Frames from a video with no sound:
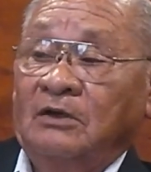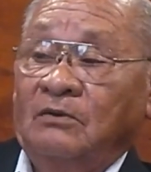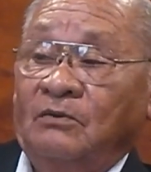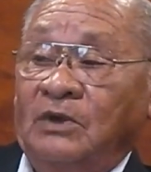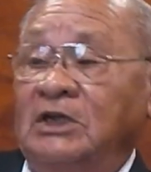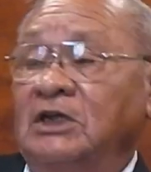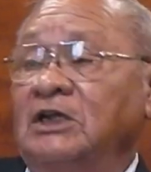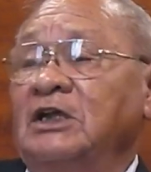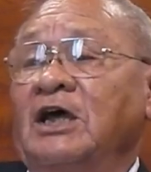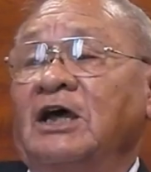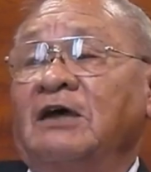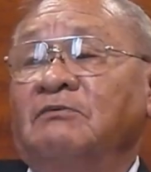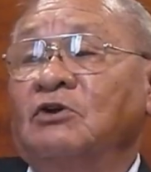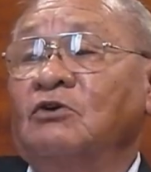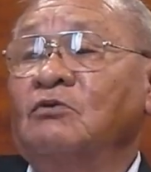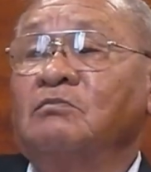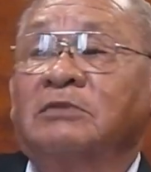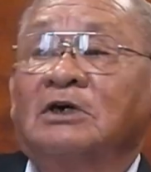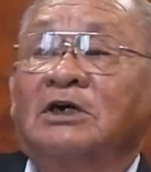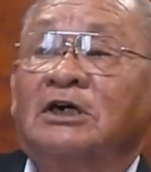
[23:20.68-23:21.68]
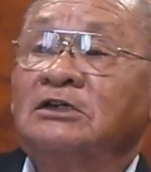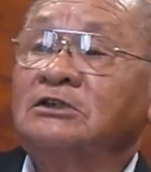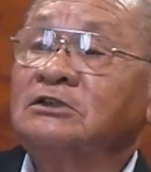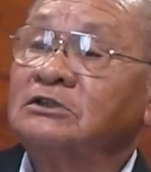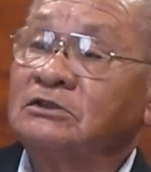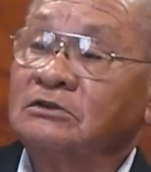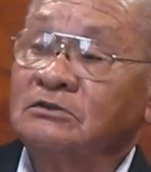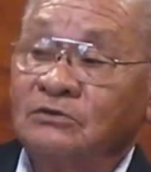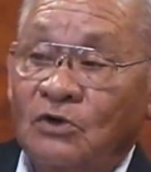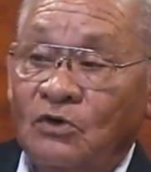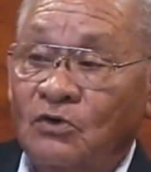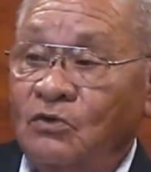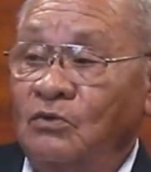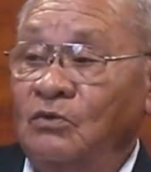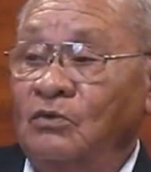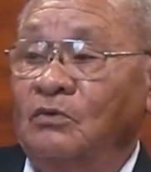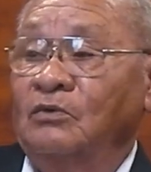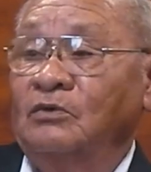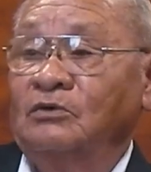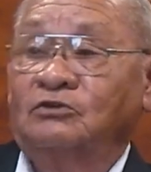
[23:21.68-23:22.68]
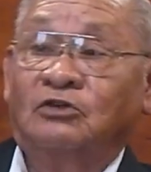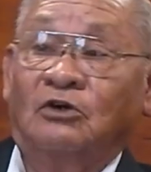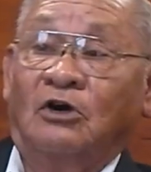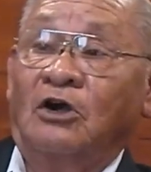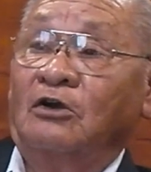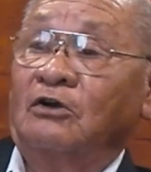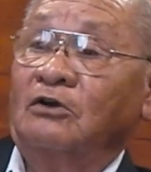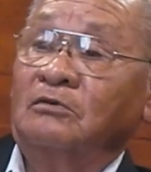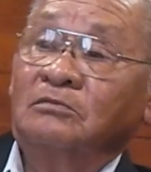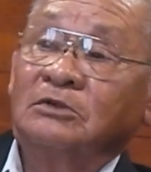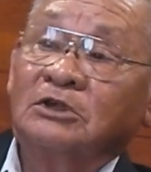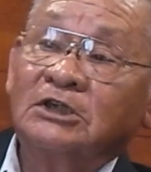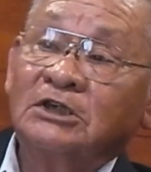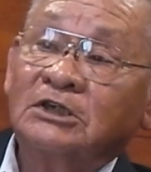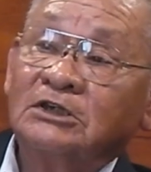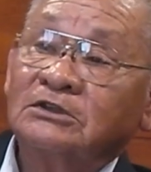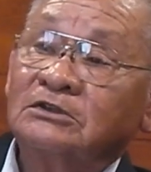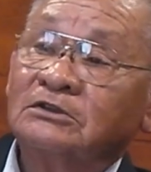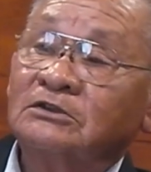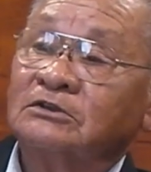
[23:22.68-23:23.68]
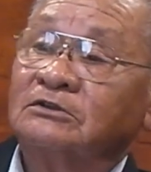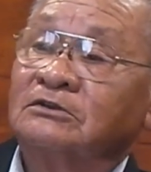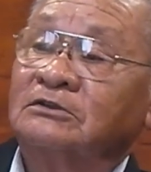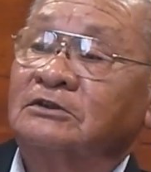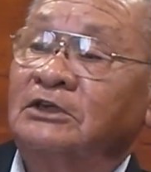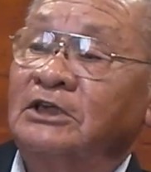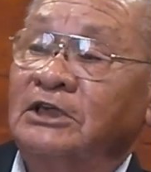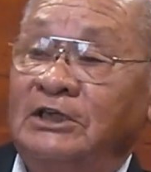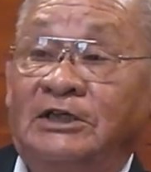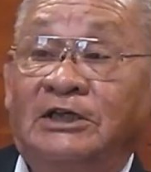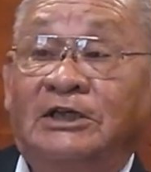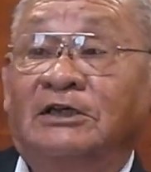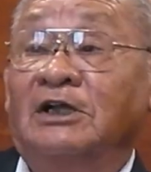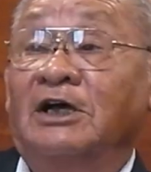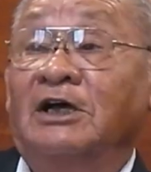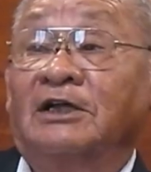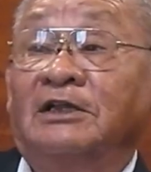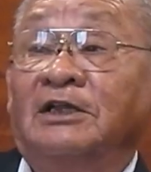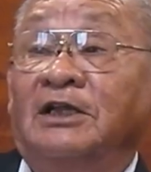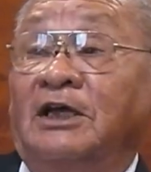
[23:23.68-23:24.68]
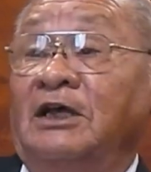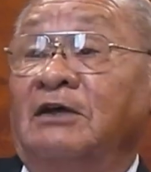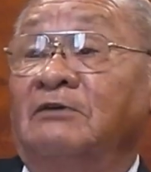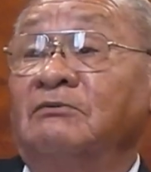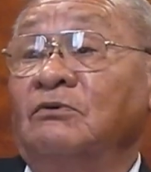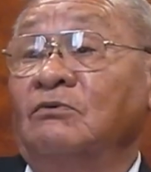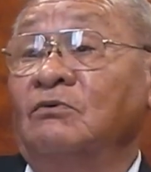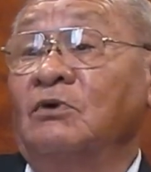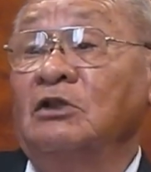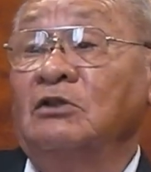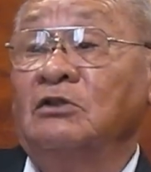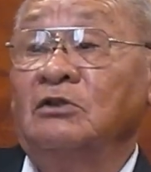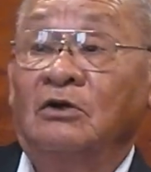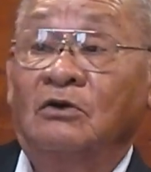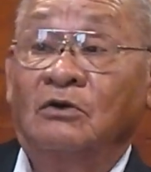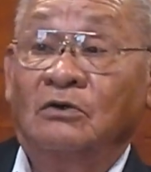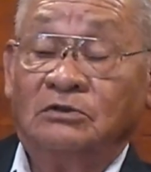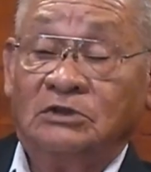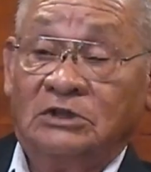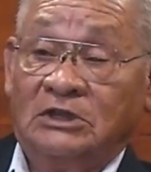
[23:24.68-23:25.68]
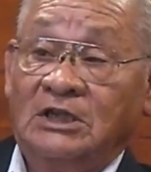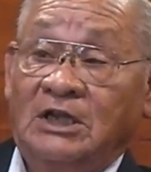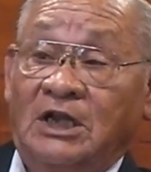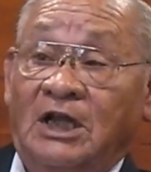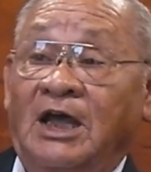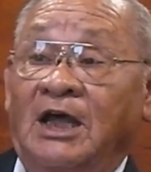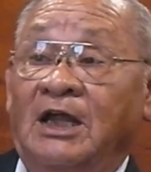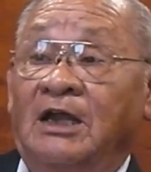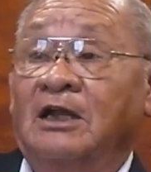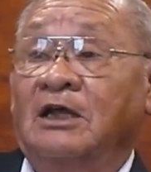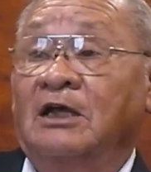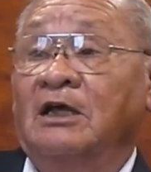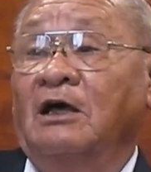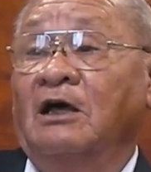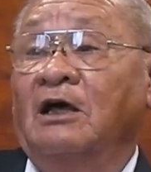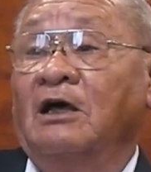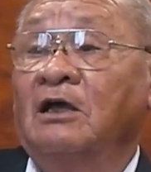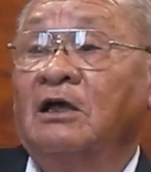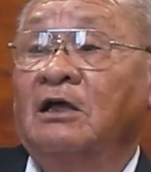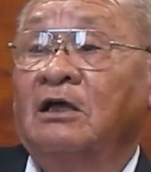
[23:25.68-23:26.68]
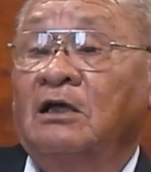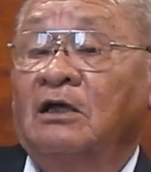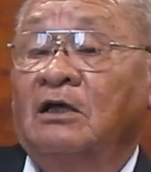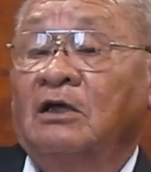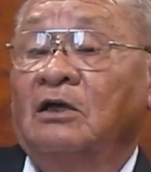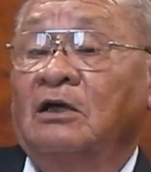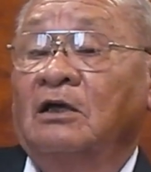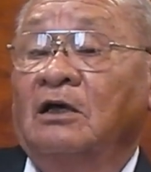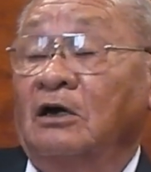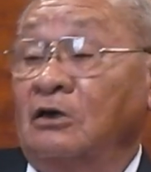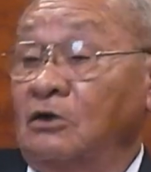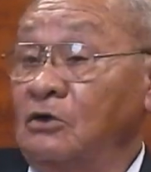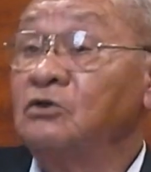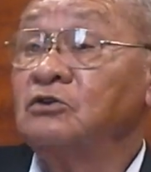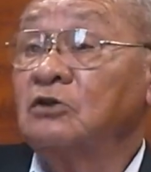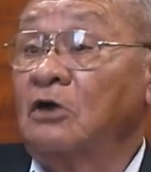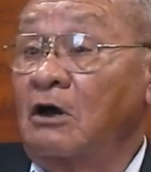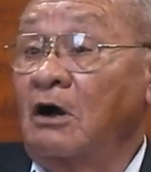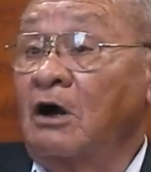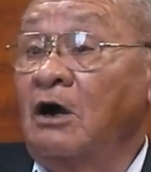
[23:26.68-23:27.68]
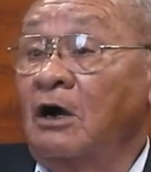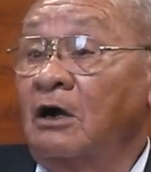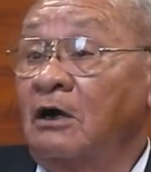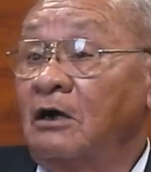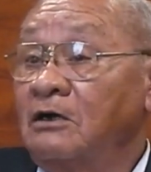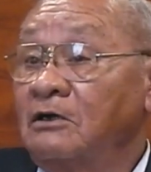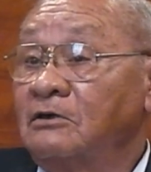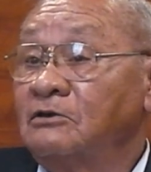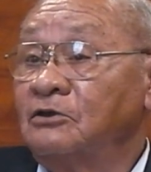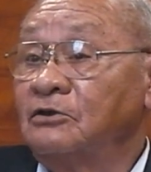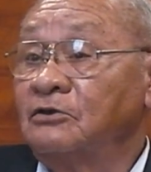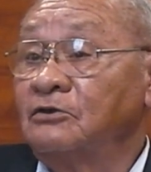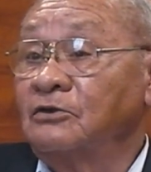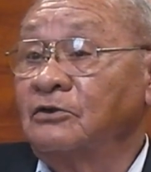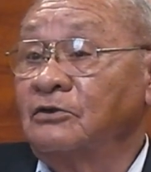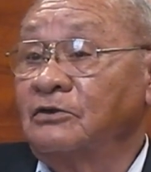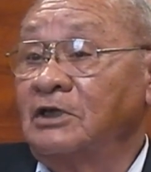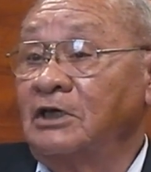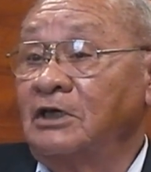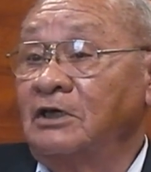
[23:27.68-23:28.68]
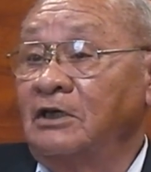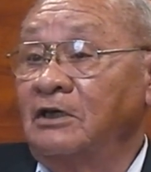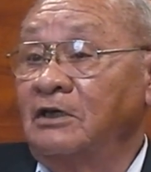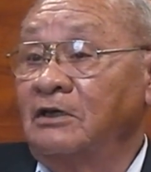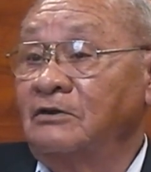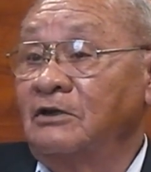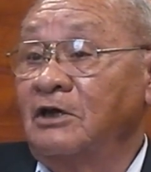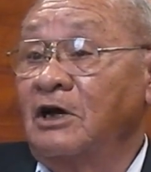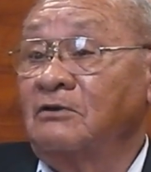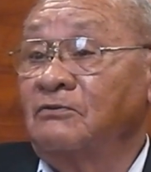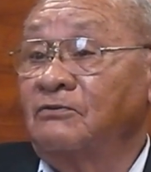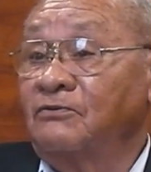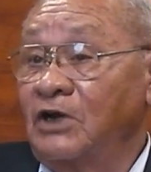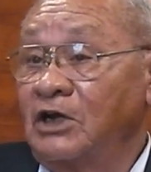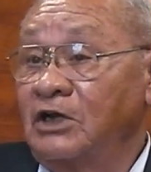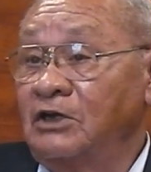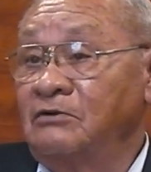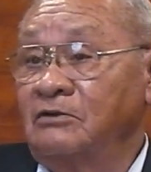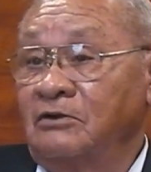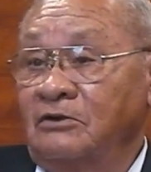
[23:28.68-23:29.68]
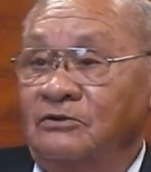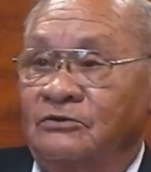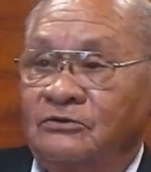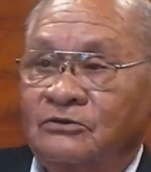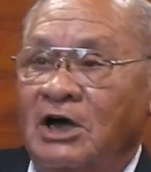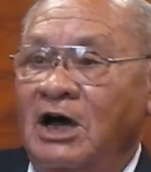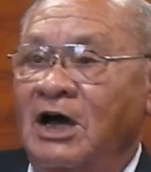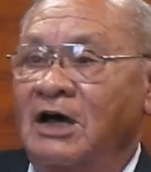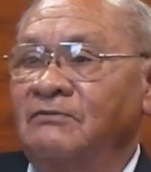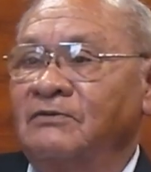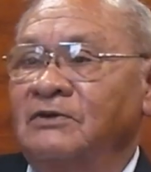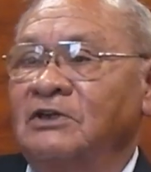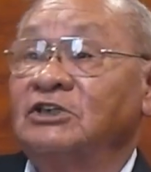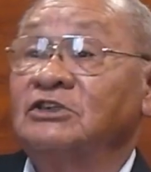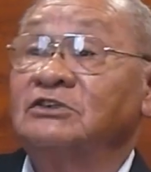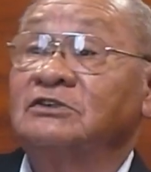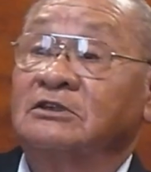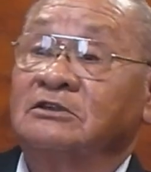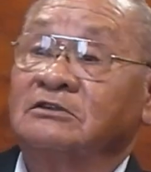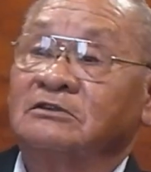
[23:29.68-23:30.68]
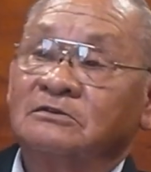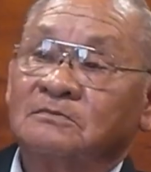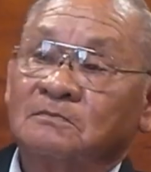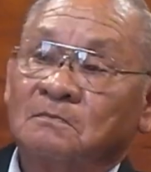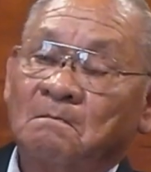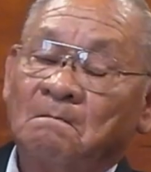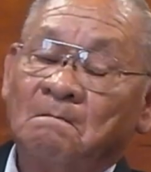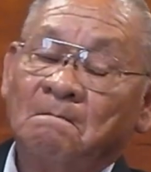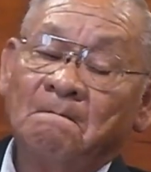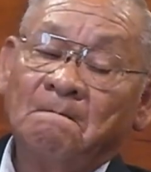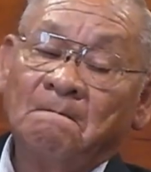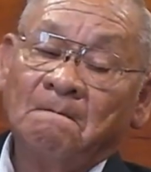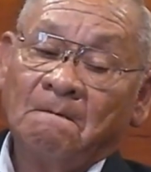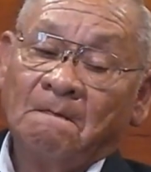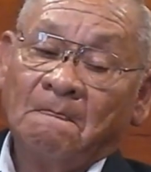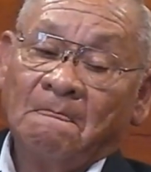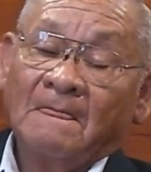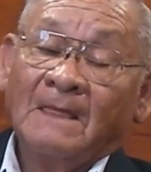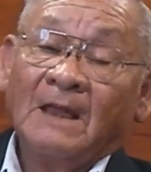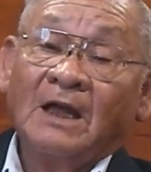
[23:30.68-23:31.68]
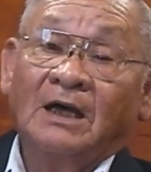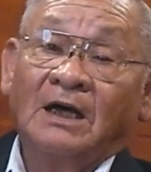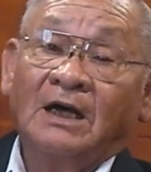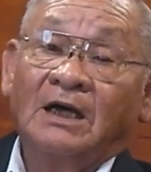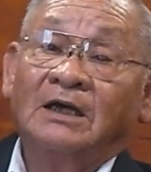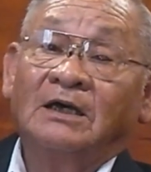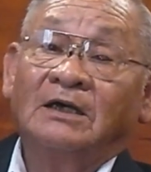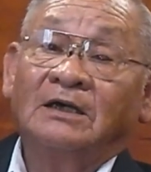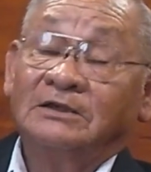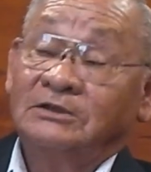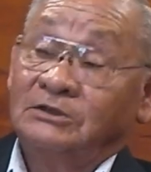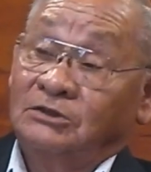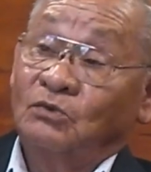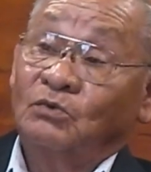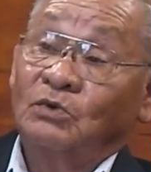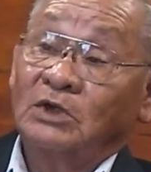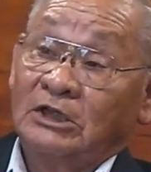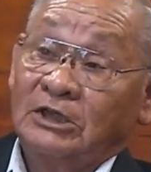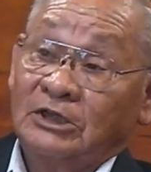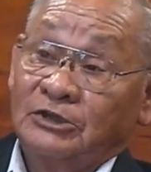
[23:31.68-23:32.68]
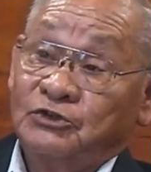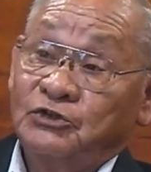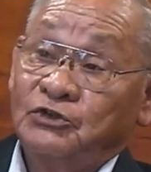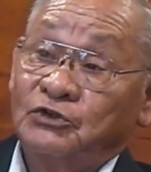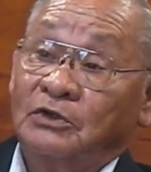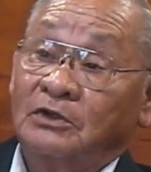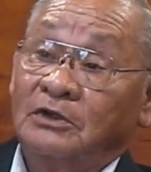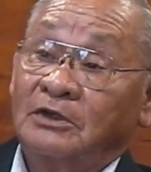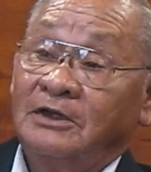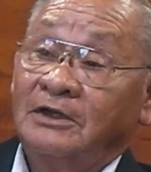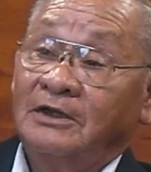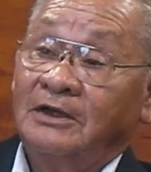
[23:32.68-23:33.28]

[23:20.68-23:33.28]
We didn't have no bus, no chartered bus or anything like that. Every one of those that had uh, a good car, you know, they are not afraid to drive a distance, uh, is the one that took.